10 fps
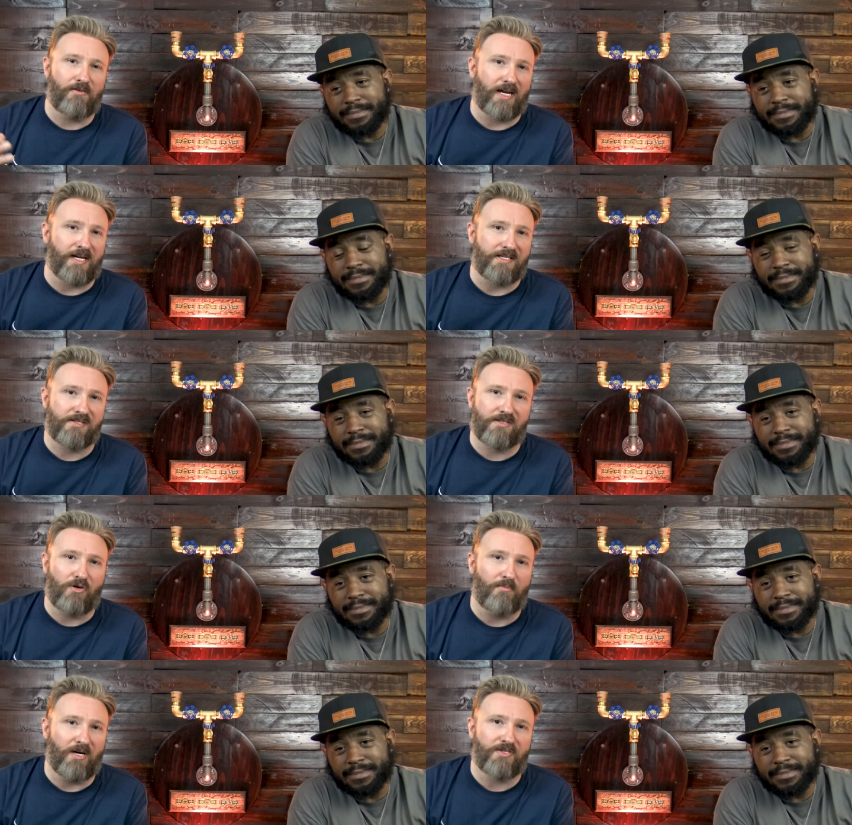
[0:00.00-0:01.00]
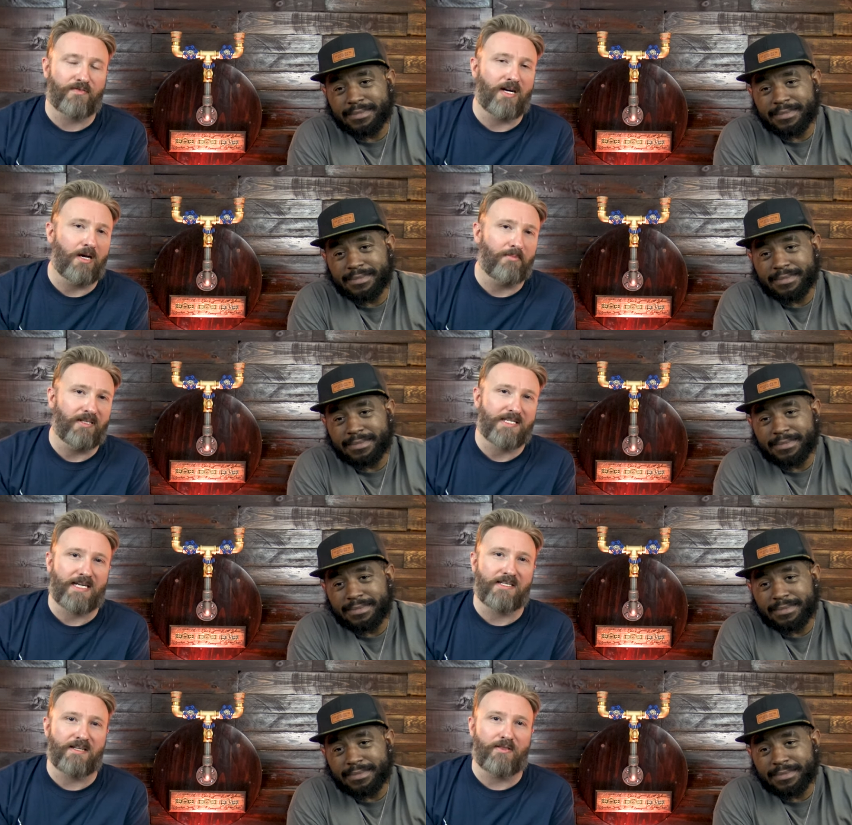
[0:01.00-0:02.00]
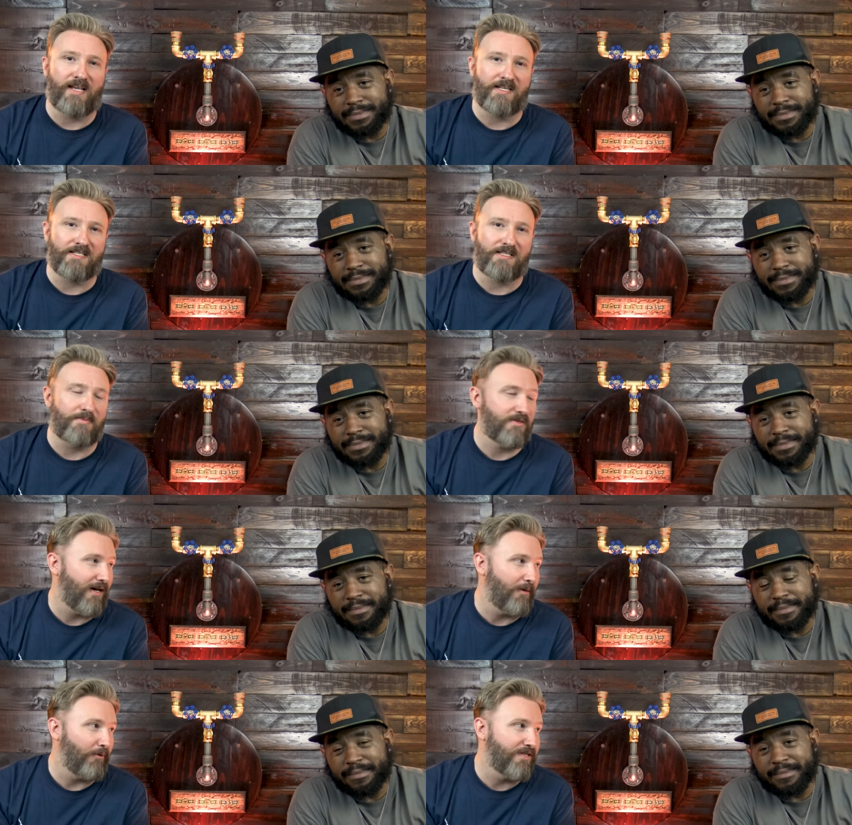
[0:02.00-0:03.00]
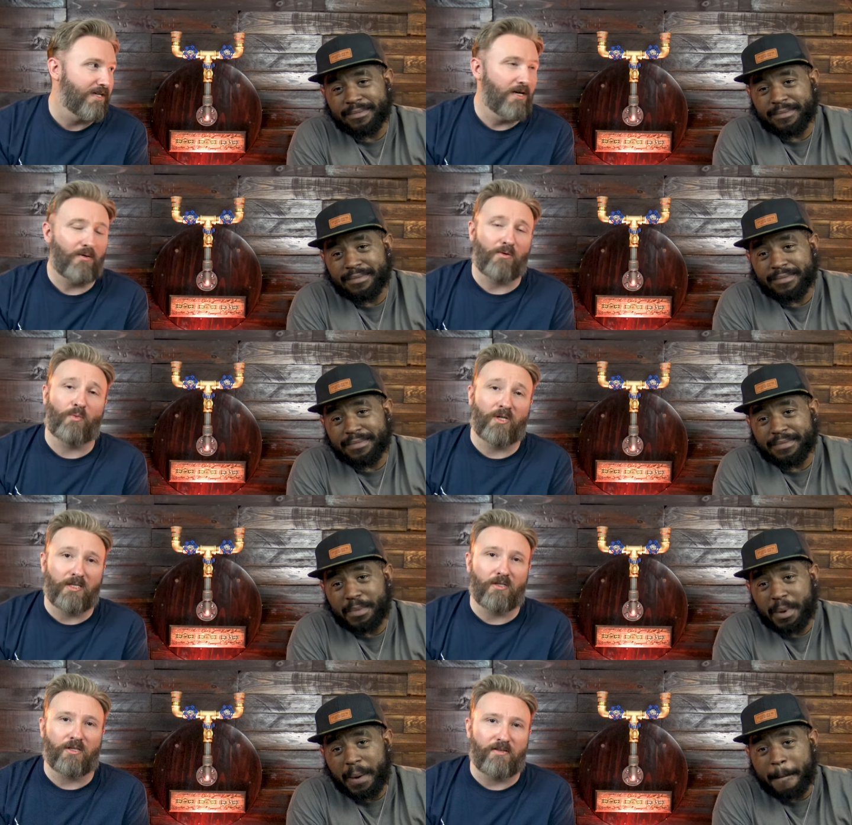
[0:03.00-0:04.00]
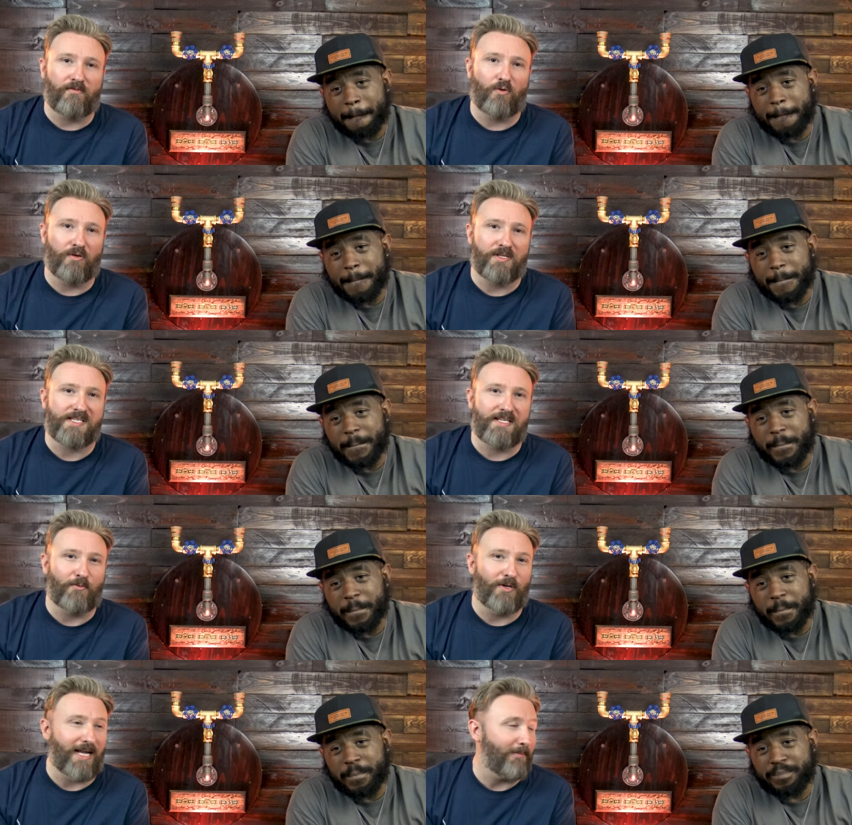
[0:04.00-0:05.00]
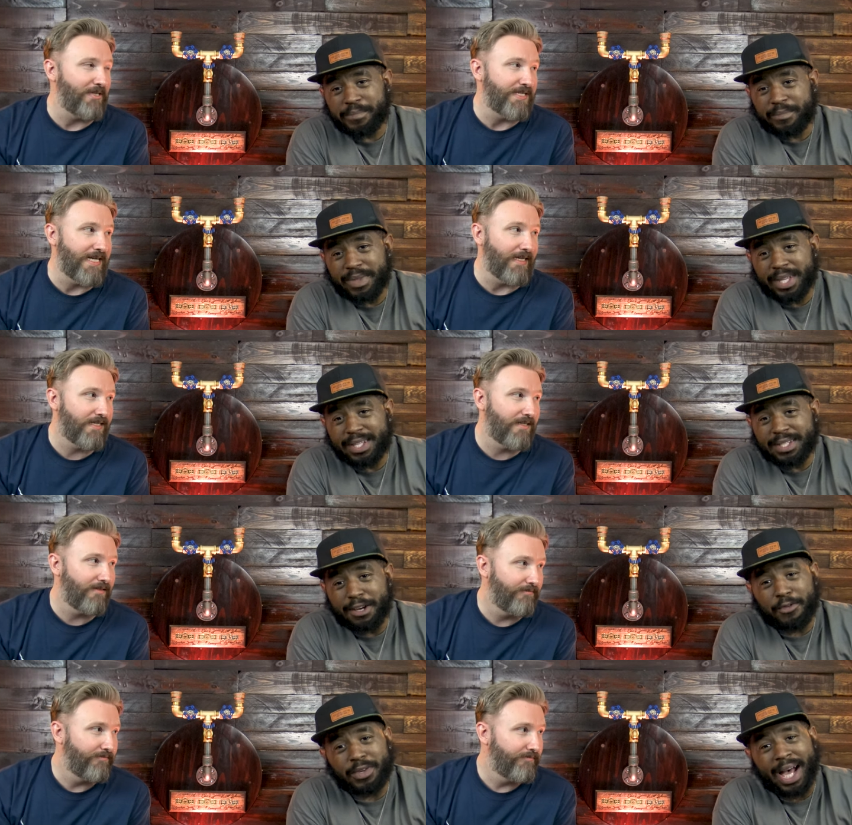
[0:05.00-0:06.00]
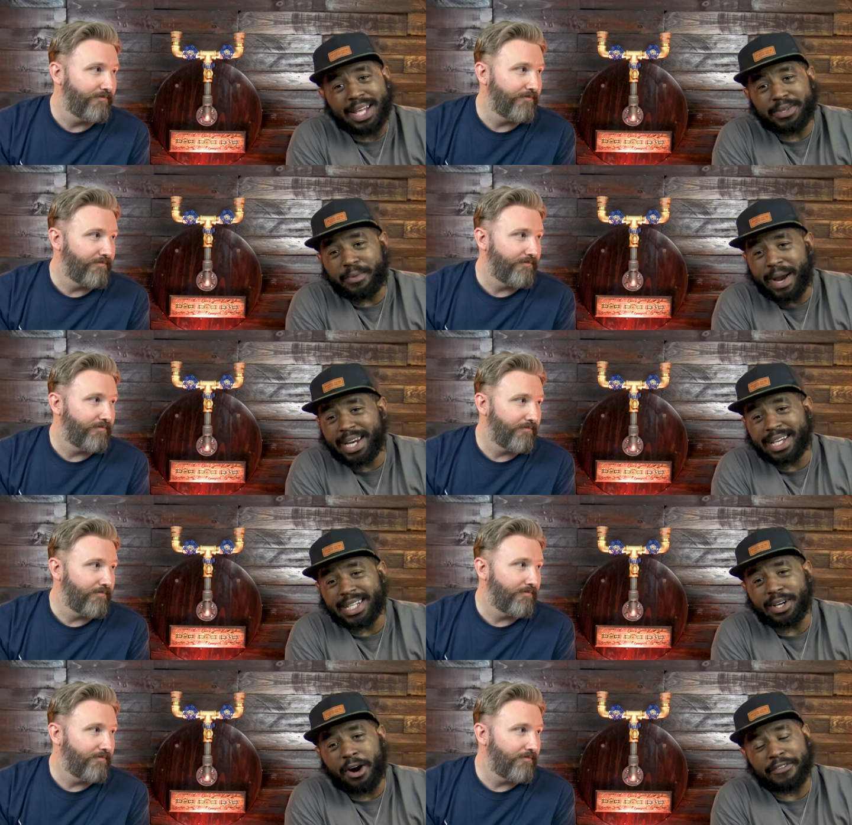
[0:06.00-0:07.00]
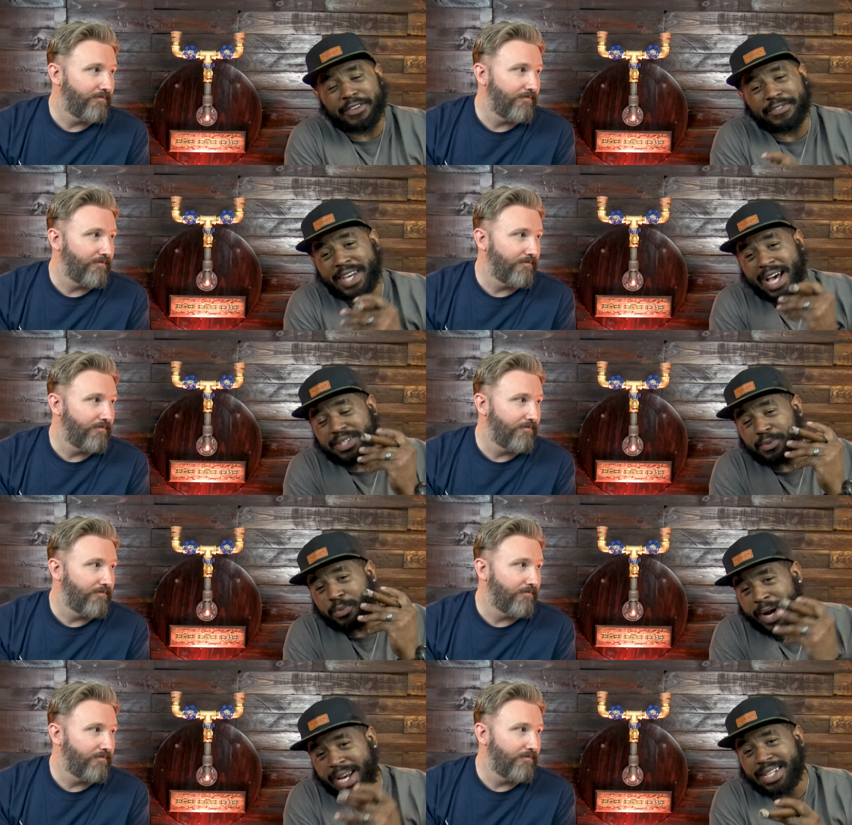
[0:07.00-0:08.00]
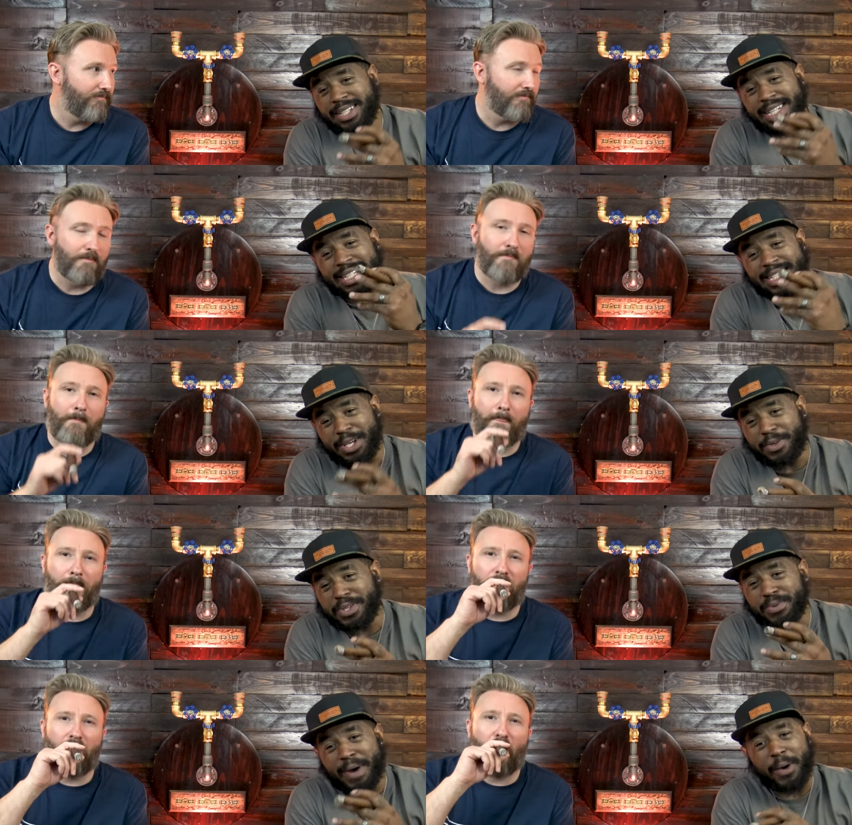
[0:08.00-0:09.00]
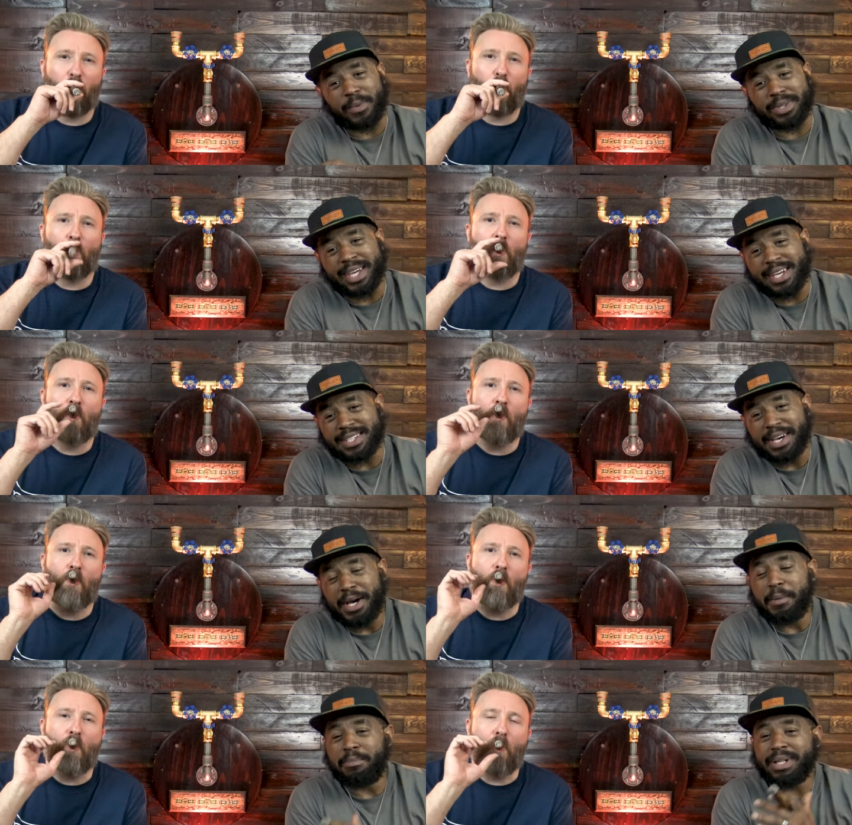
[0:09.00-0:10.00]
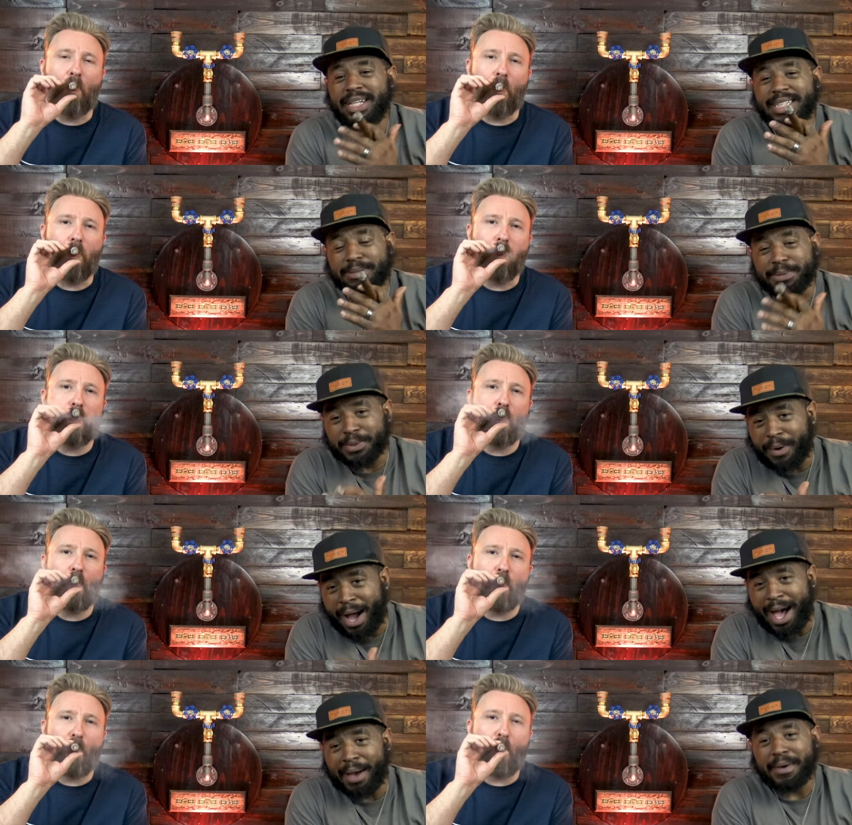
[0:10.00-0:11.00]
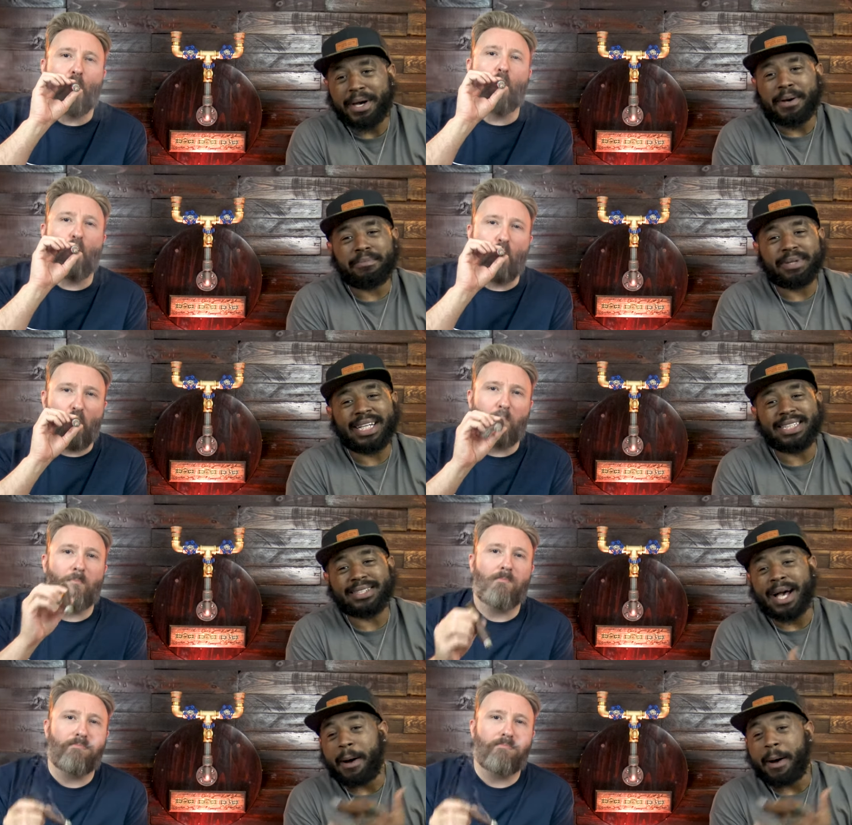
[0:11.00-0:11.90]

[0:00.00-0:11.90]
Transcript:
Speaker 1: you guys so much for helping us get to a thousand subscribers. We're really looking forward to seeing what happens next. So
Speaker 2: if you guys are ready to, if you guys are ready to continue this ride with us, please subscribe. Please